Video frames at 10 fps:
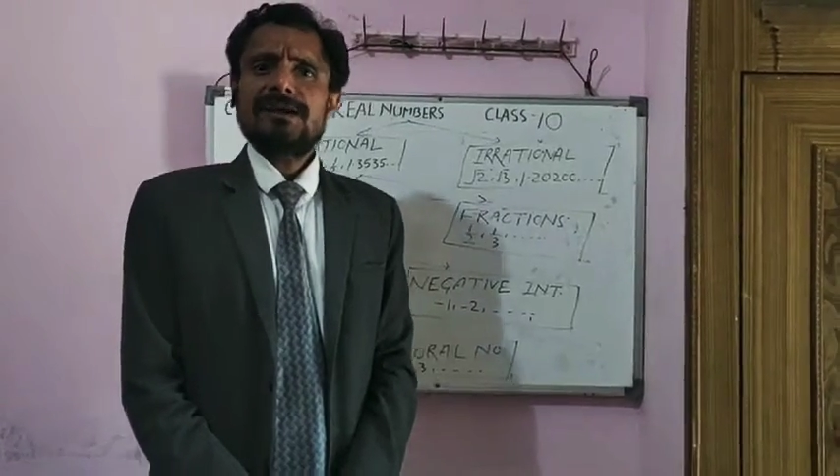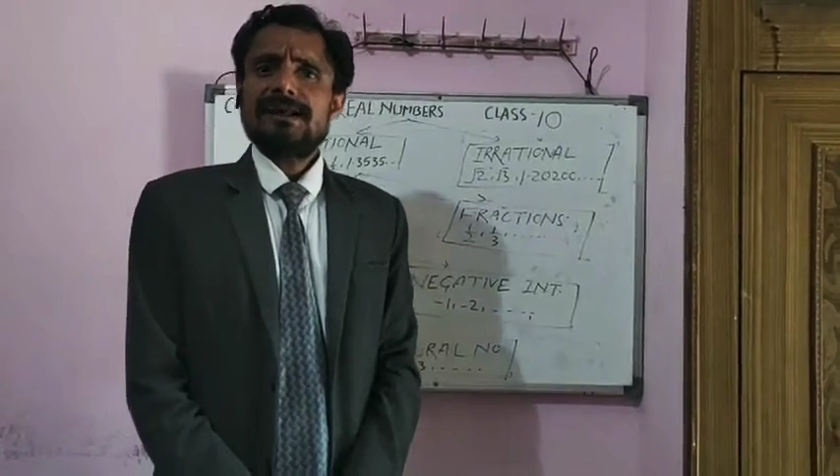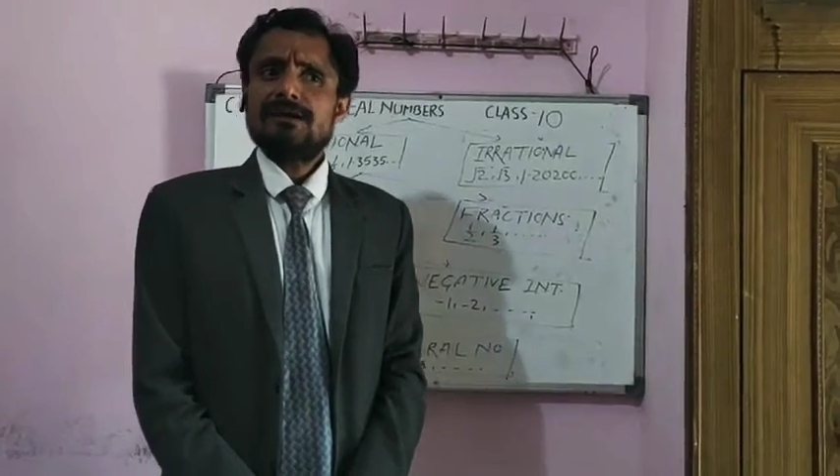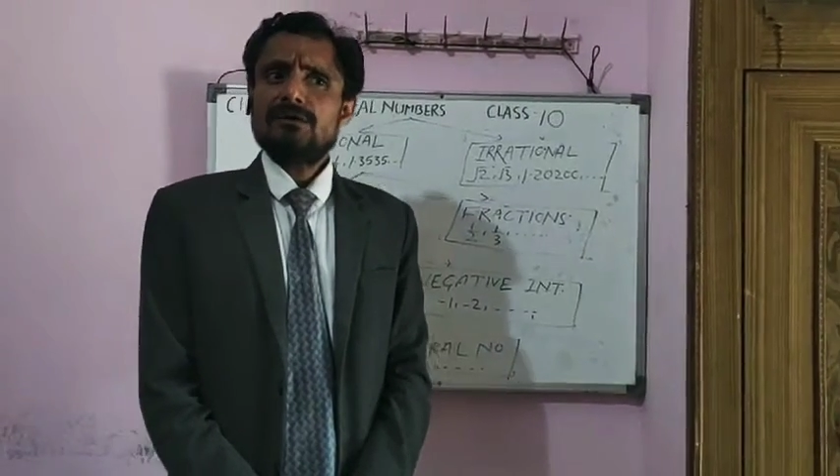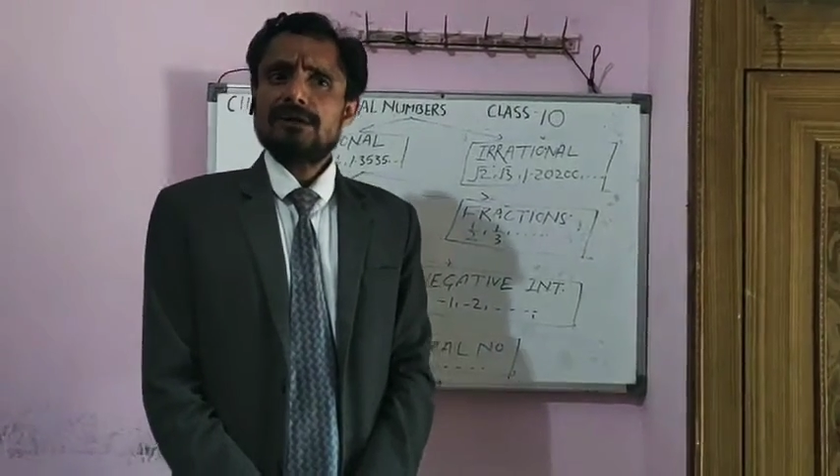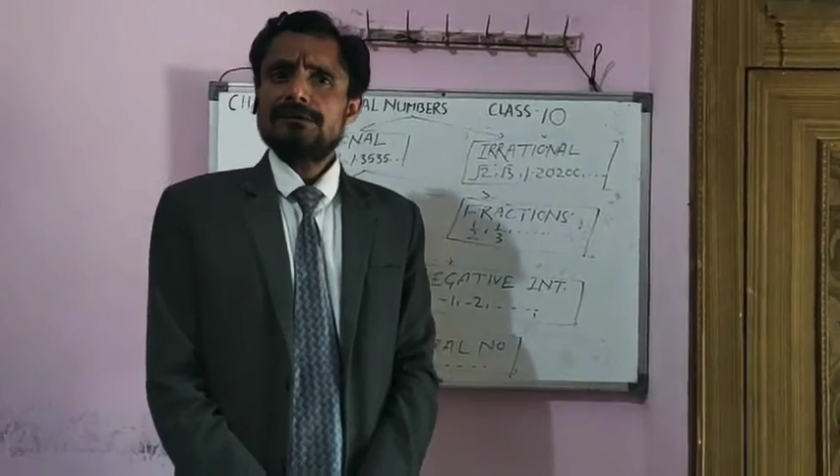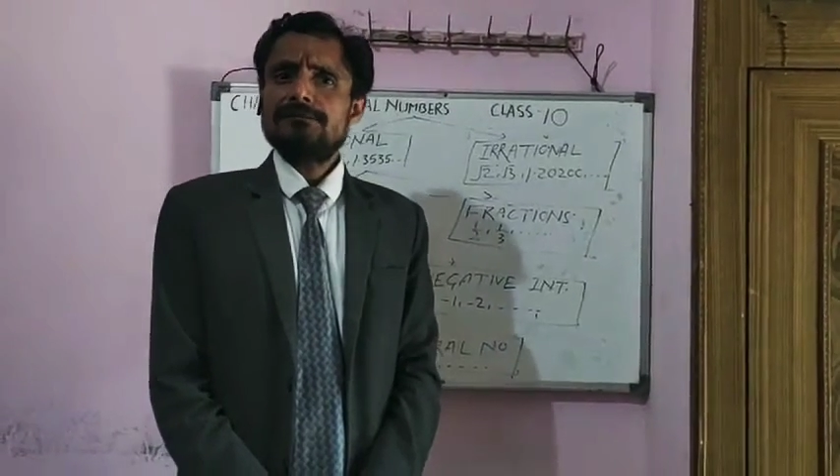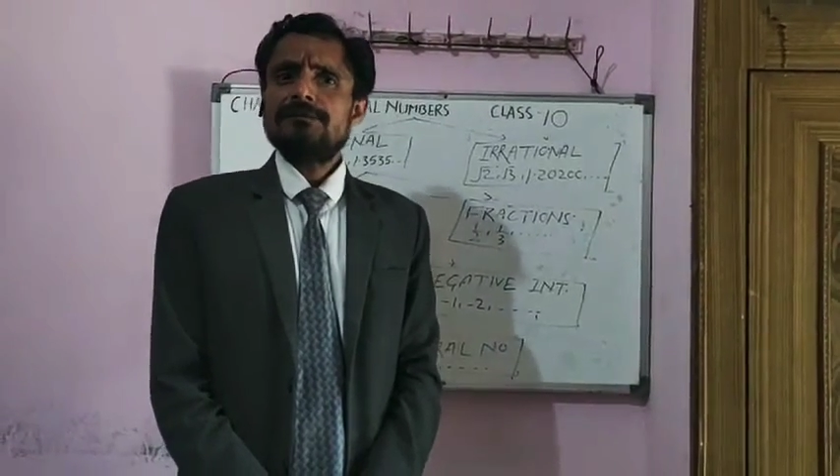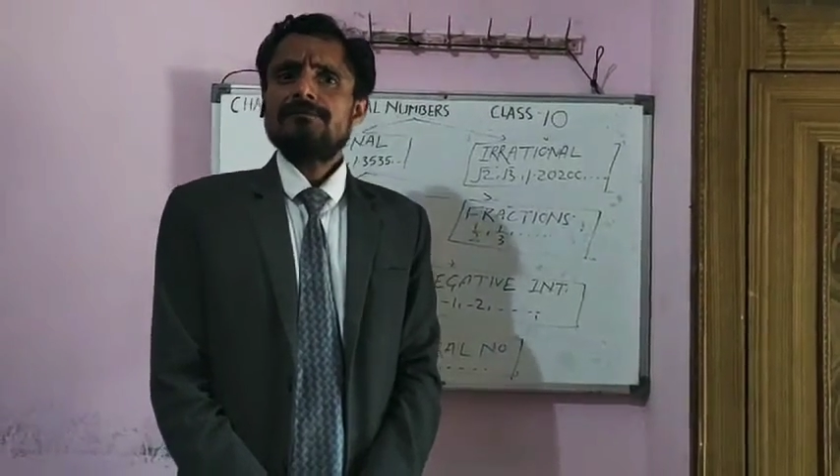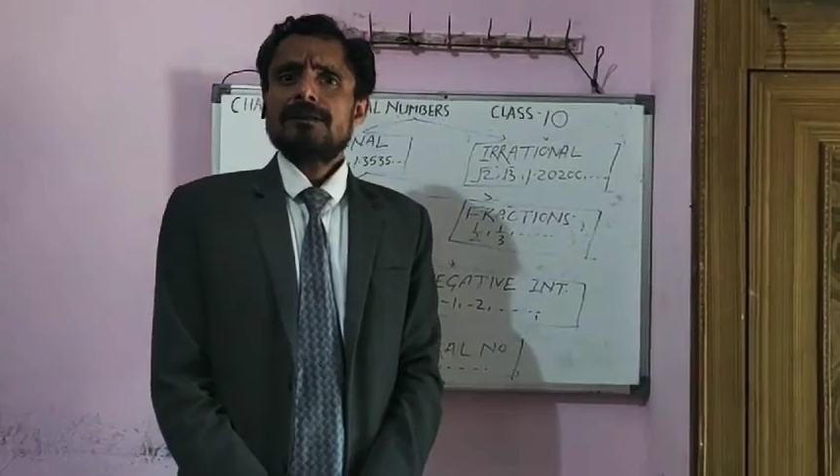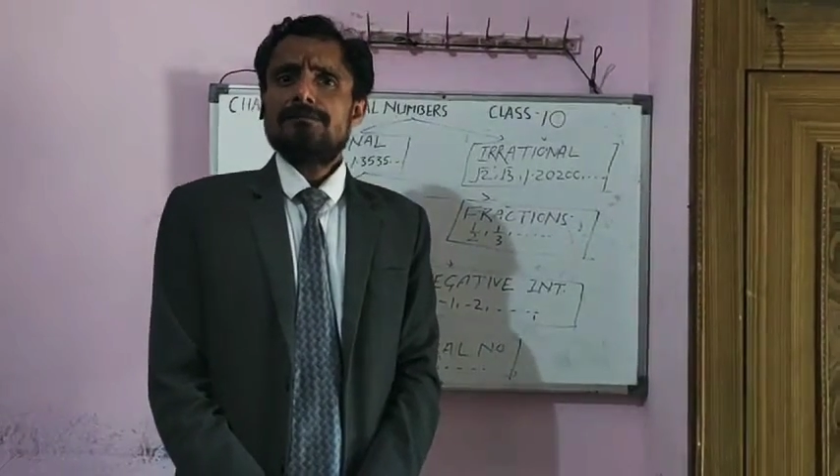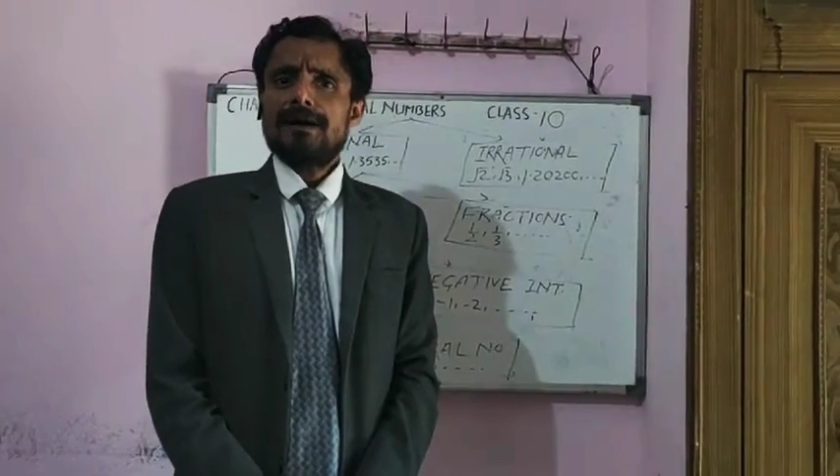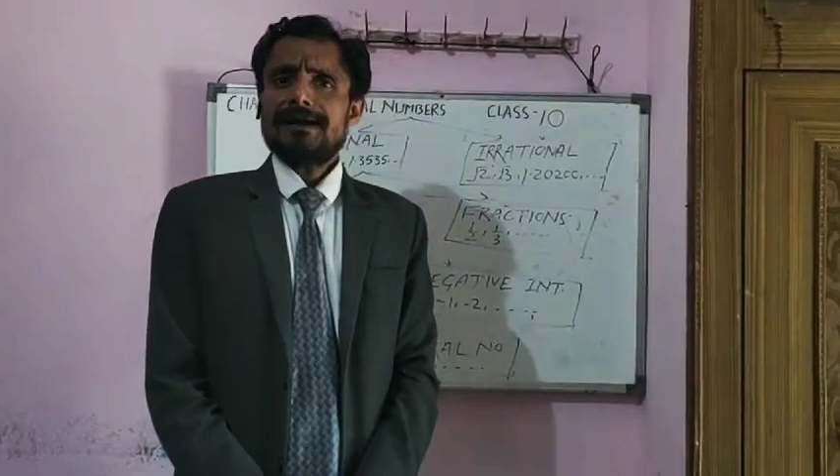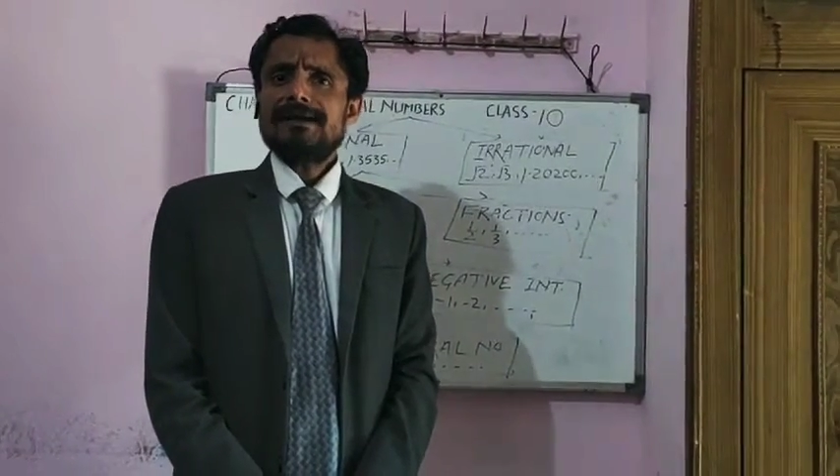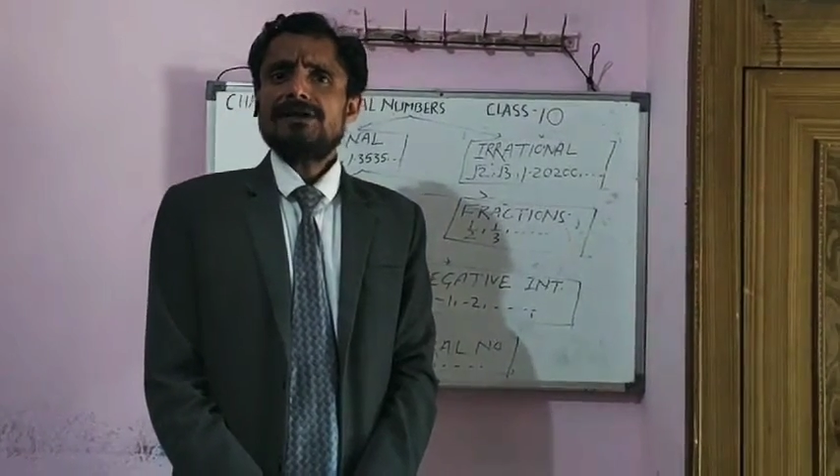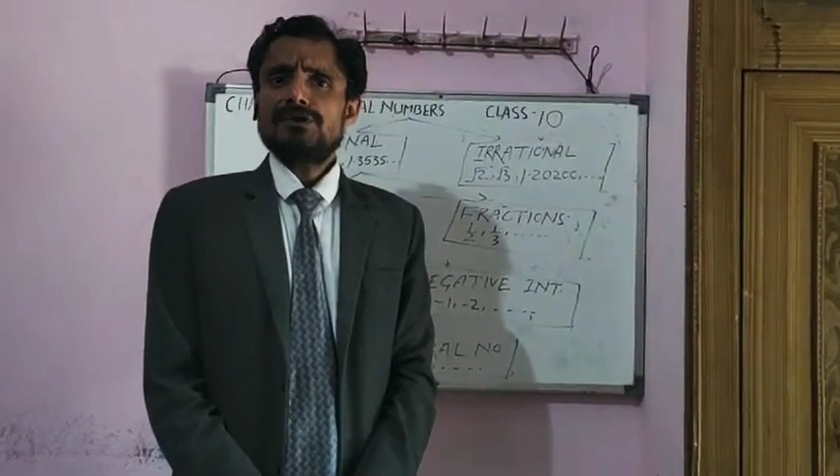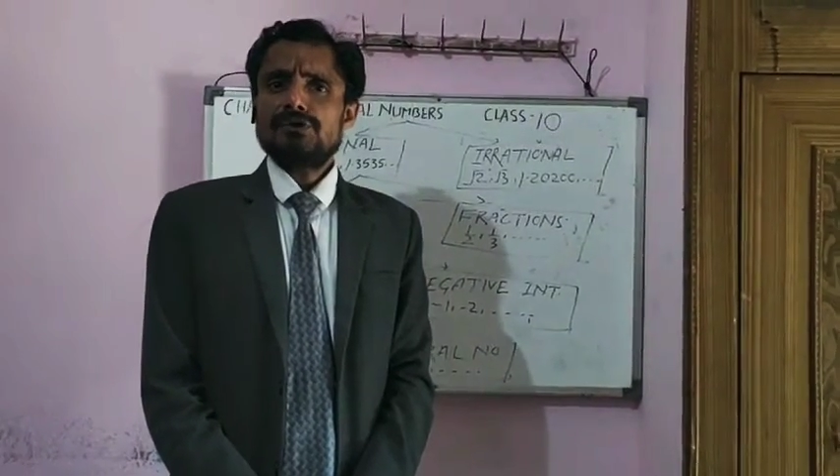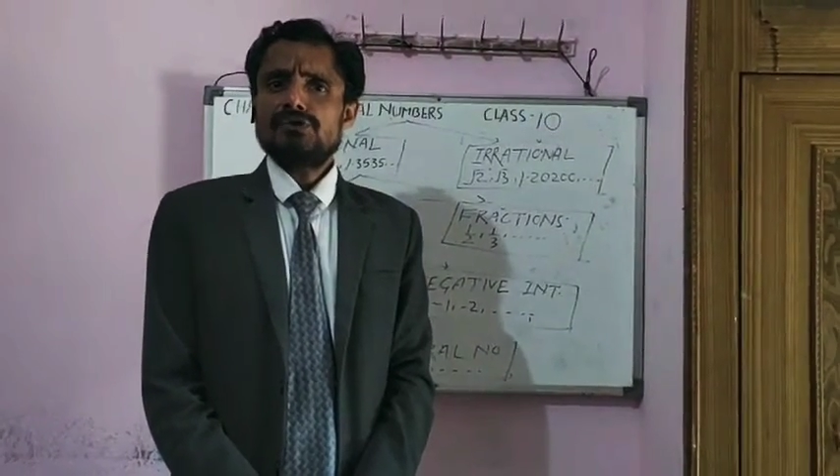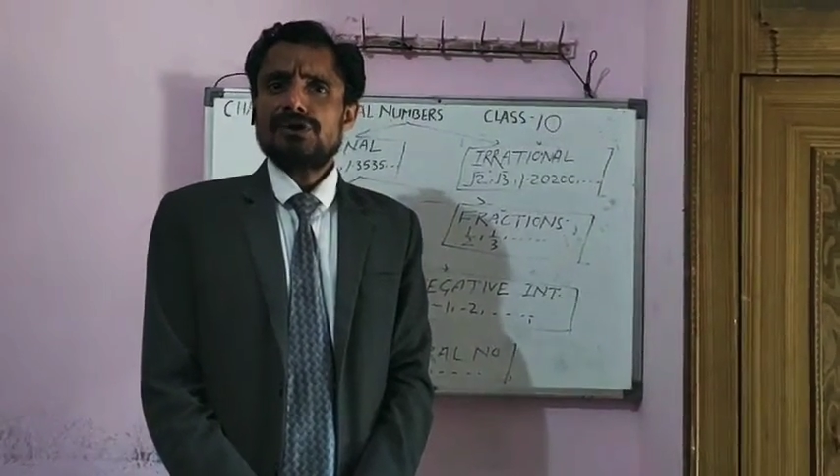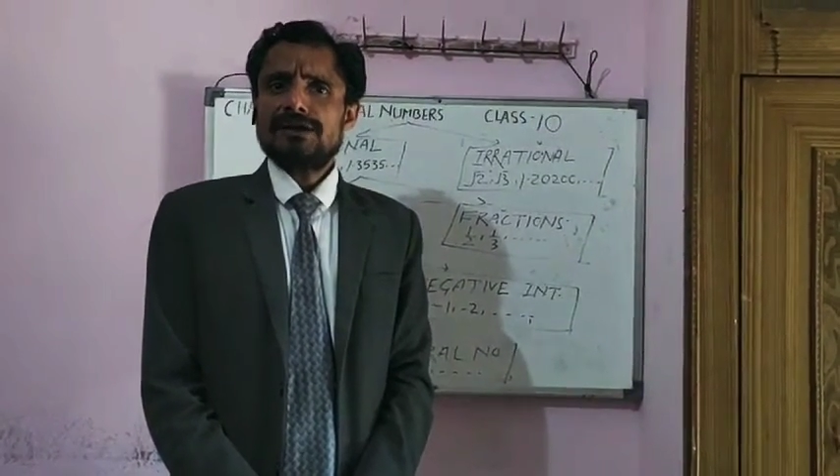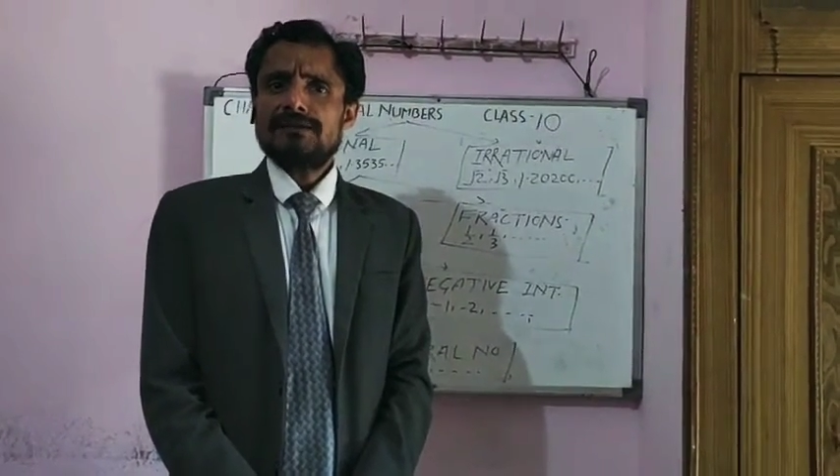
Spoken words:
algorithm by using